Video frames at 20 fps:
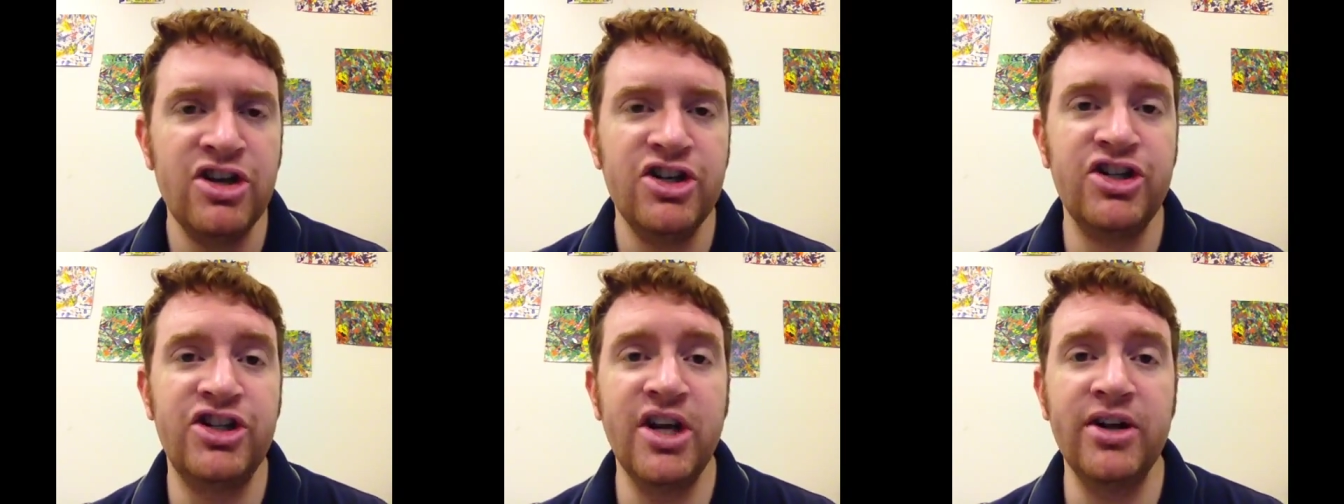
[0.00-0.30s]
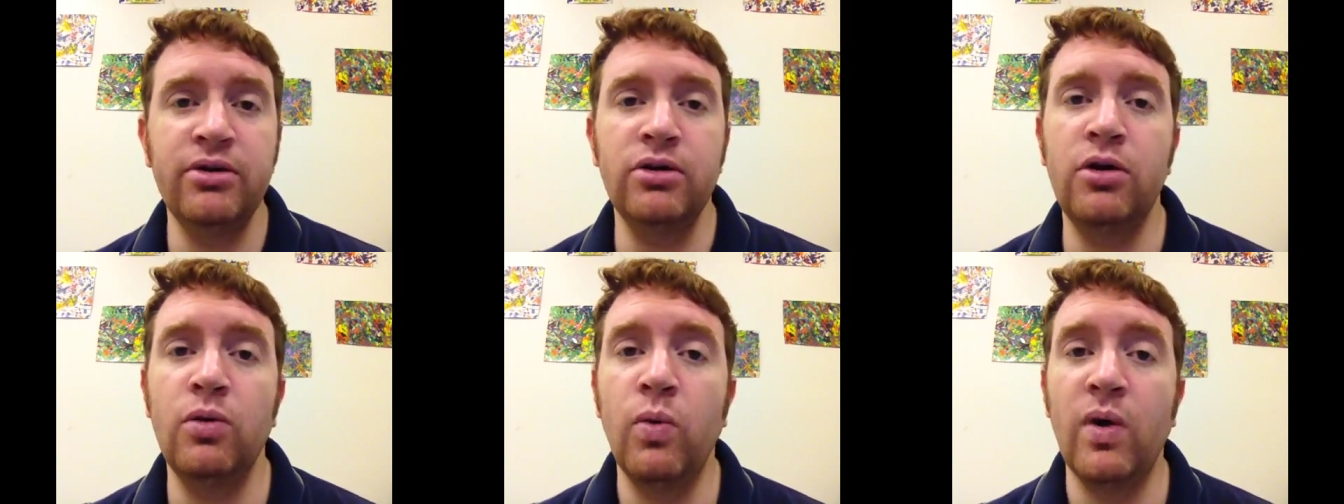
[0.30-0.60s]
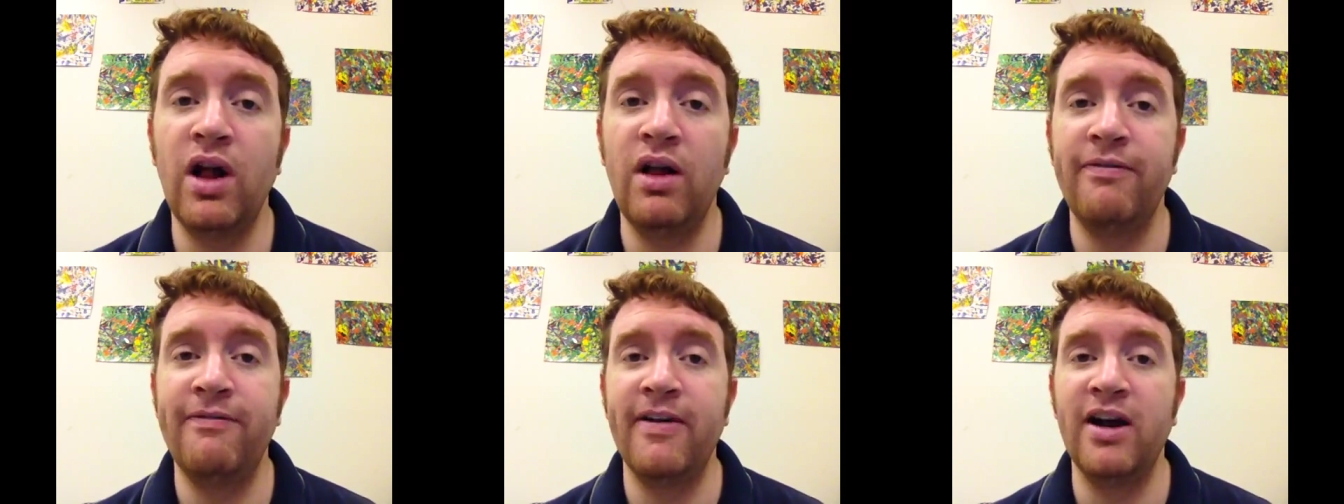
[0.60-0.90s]
General
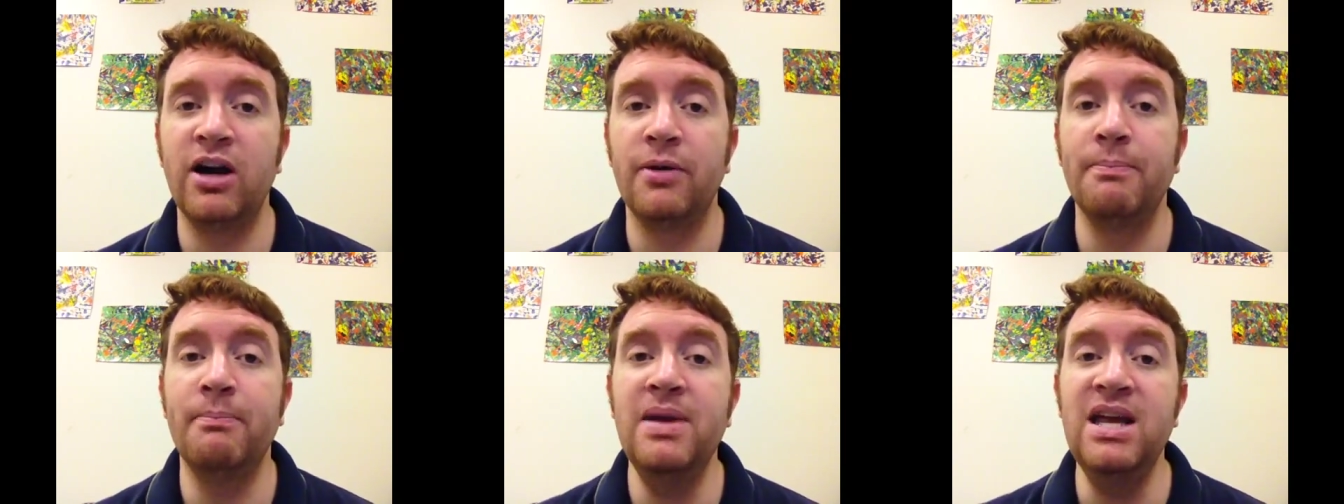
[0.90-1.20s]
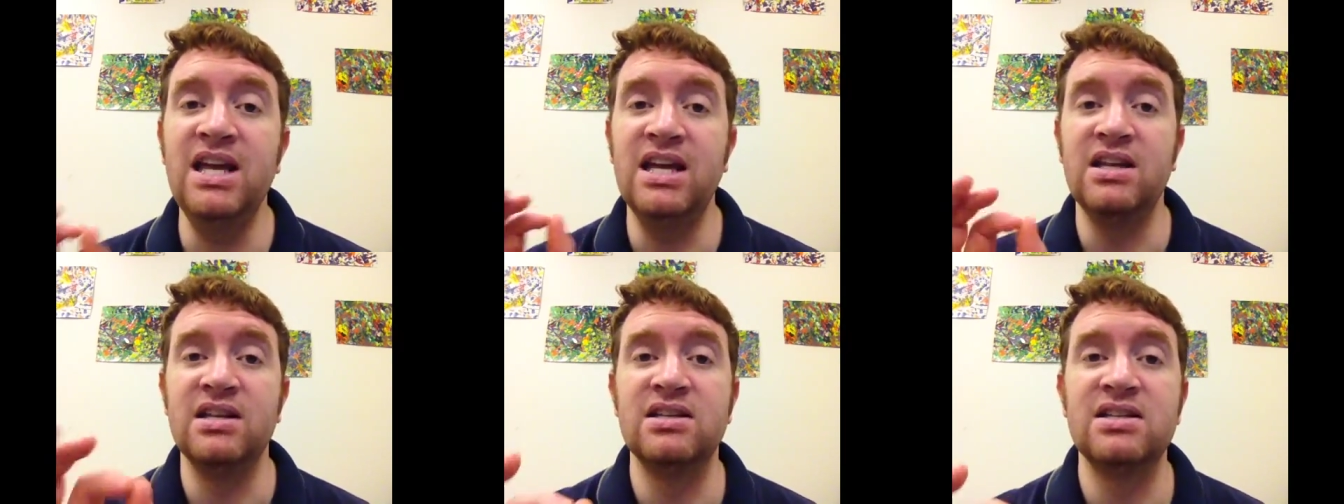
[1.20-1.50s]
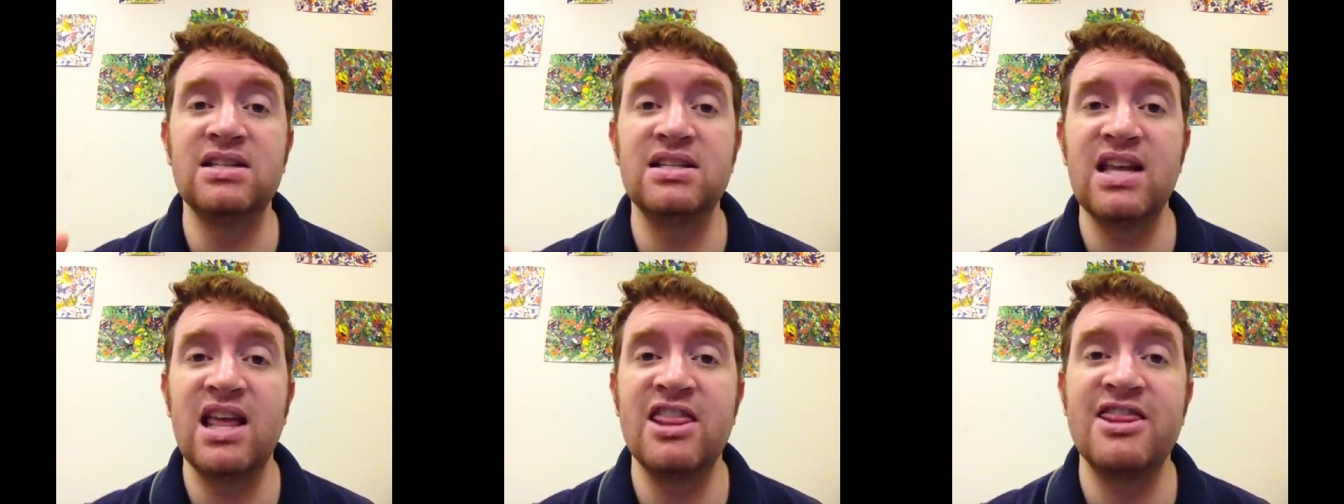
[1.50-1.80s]
welfare
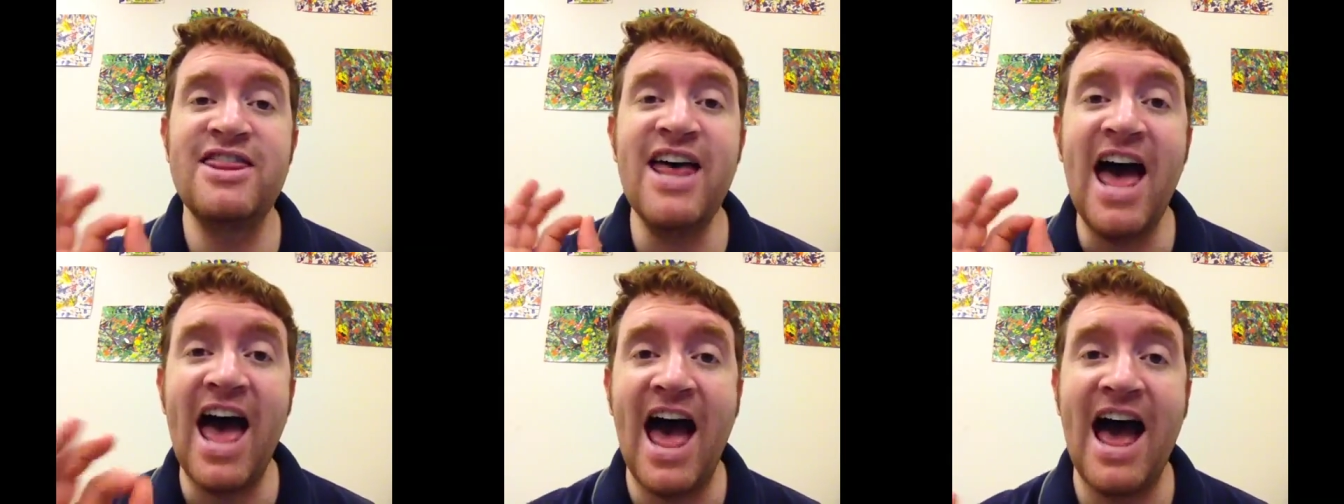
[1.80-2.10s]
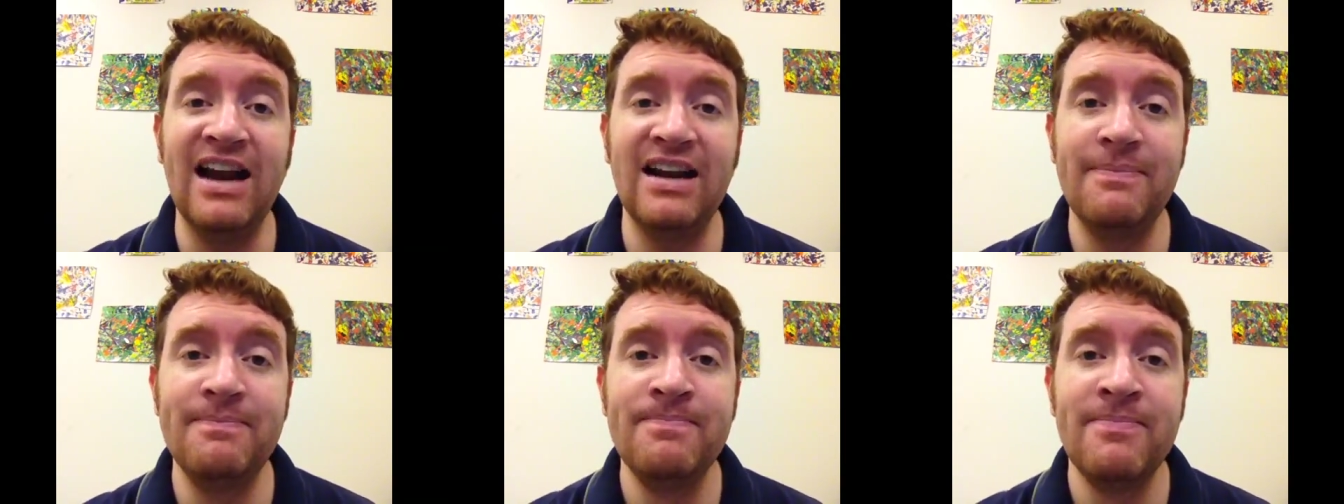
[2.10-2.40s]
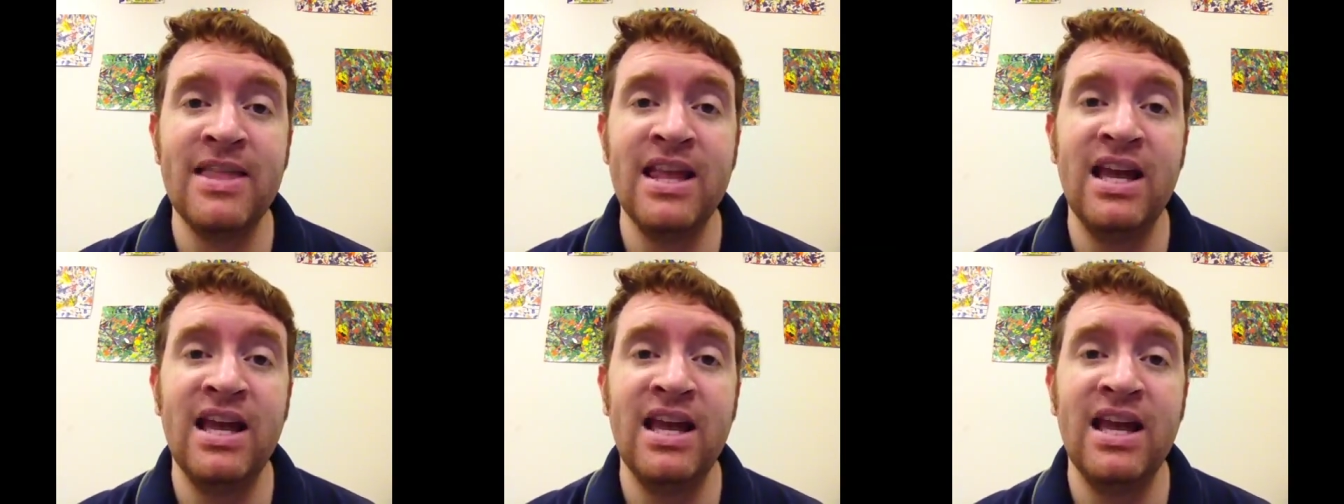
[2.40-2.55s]
means that